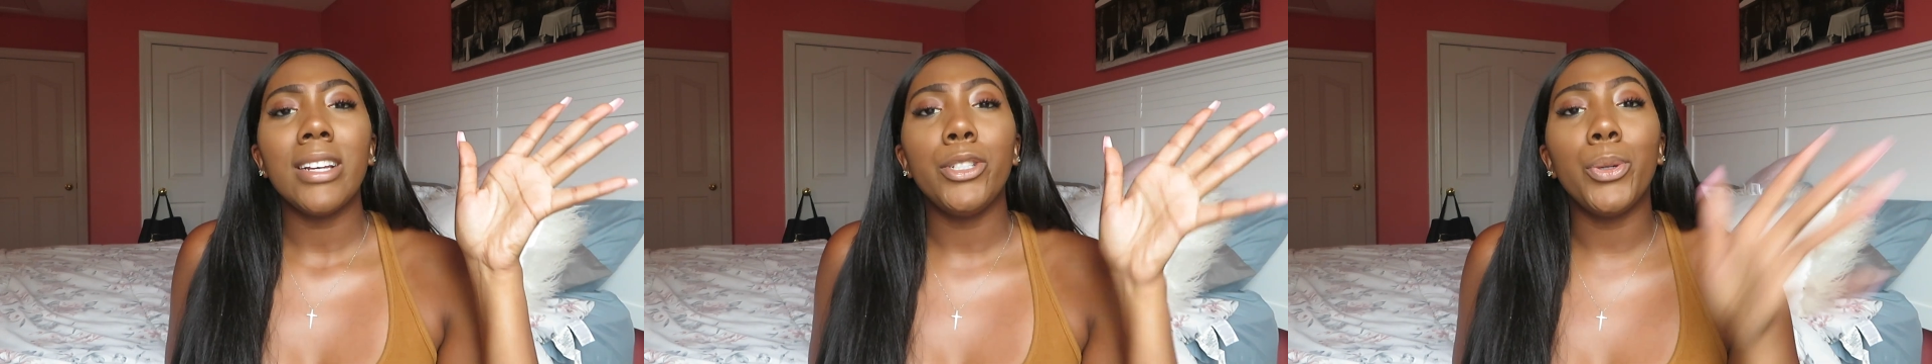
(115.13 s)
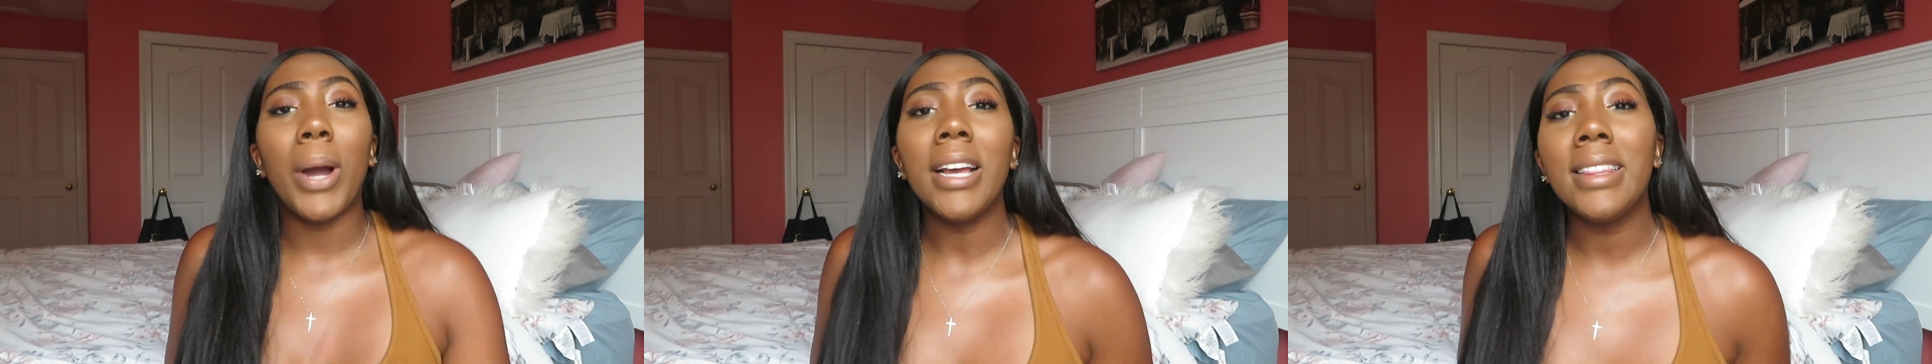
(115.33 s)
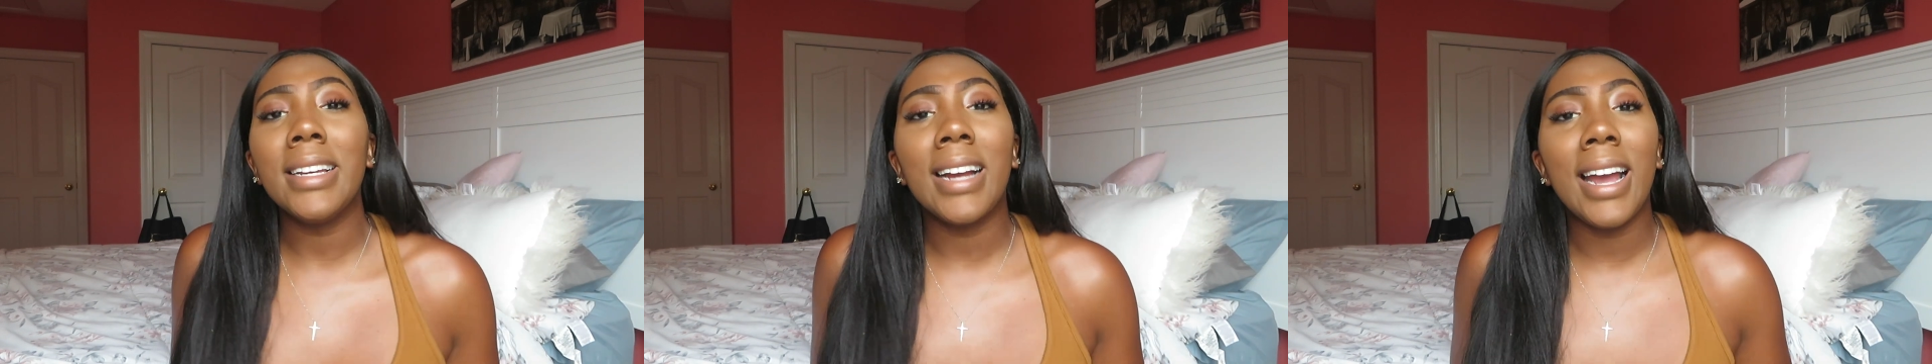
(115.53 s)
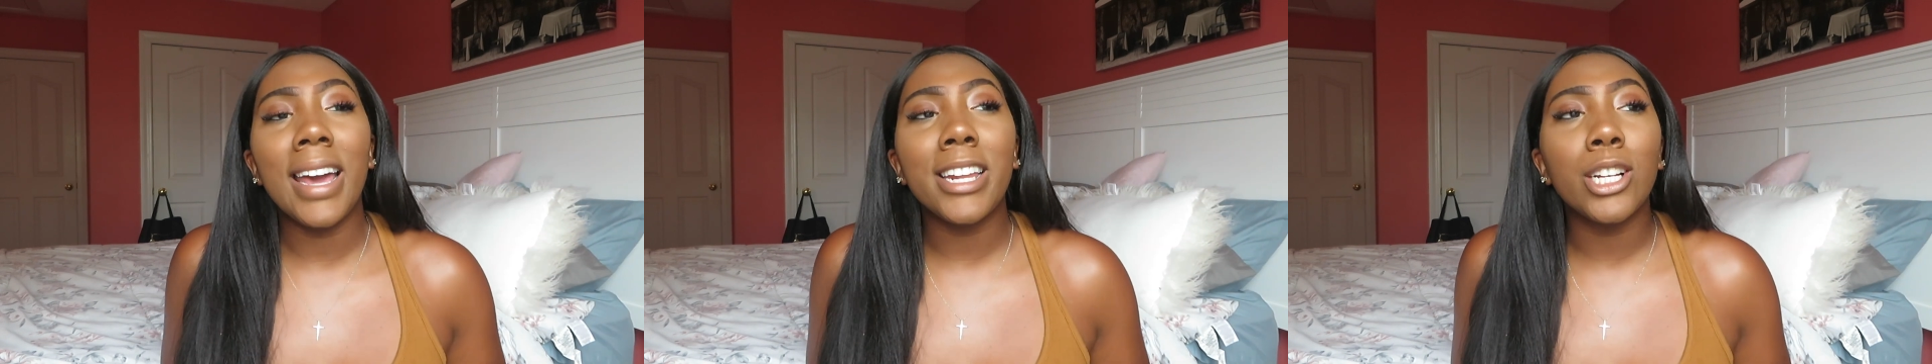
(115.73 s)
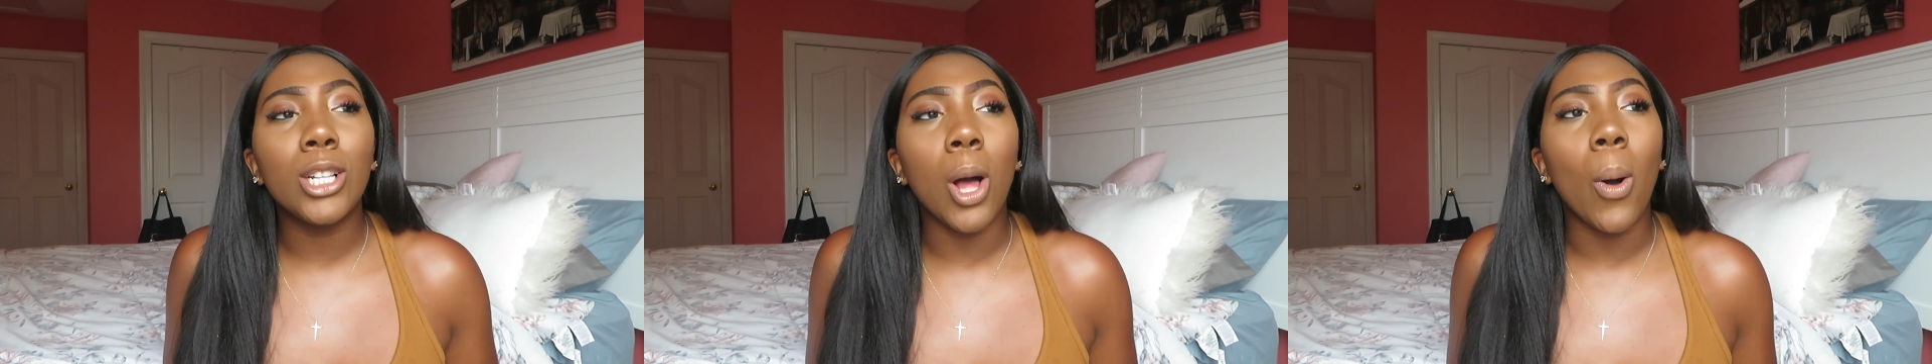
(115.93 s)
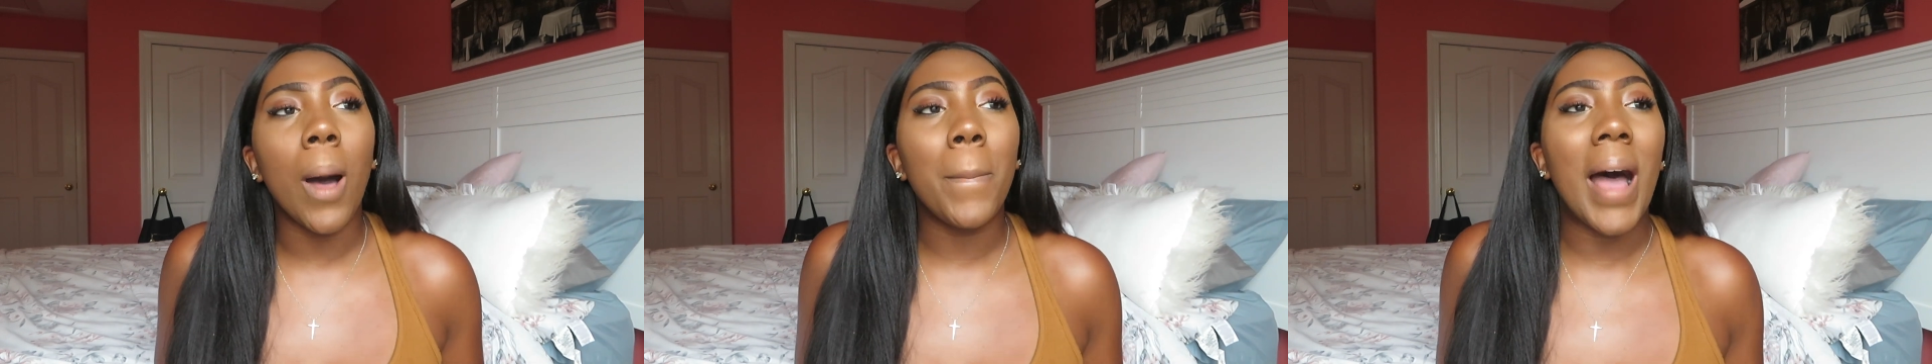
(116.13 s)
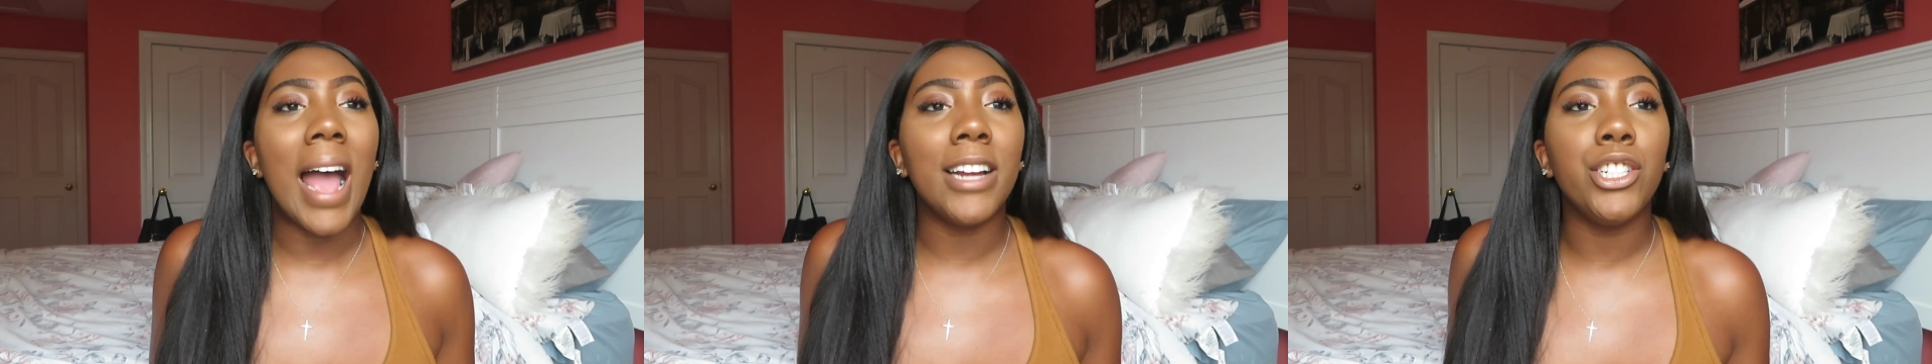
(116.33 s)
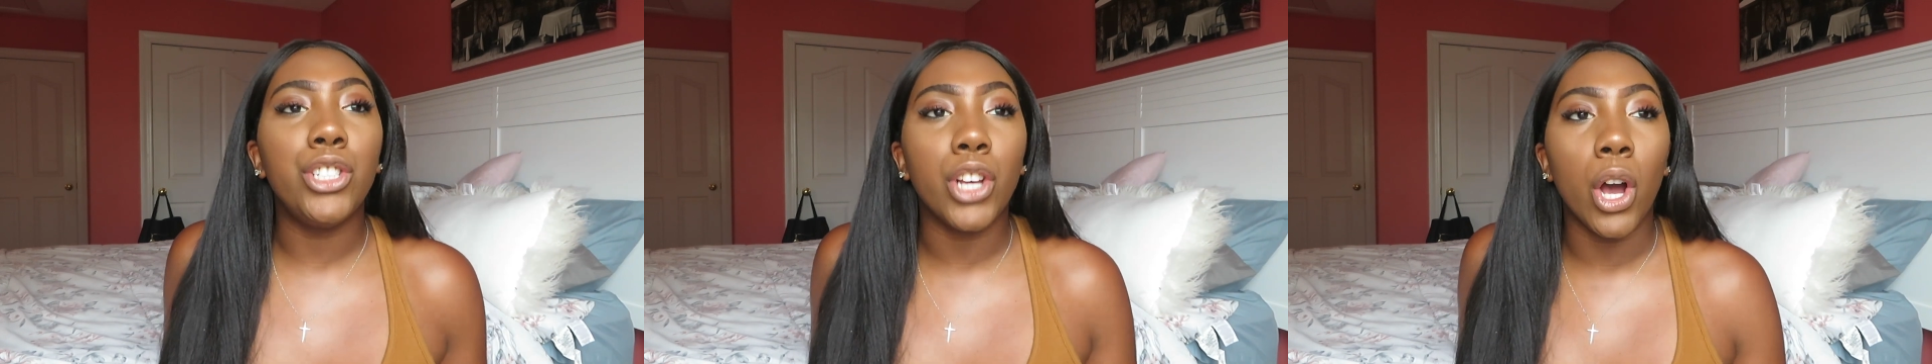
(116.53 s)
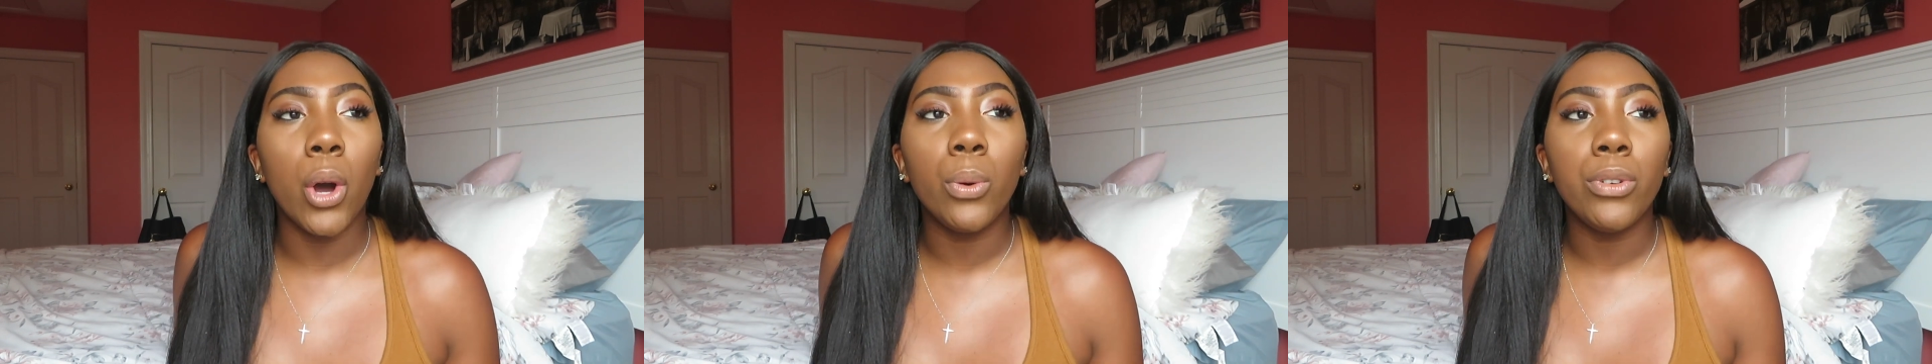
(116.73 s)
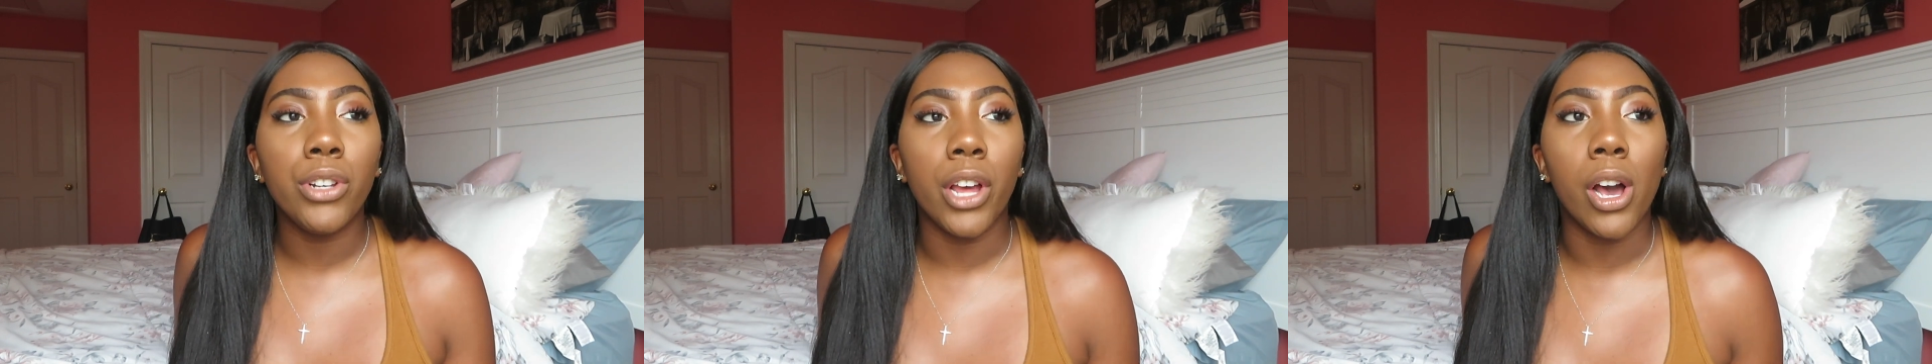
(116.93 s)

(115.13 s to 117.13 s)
Do I think I had a glow up? I don't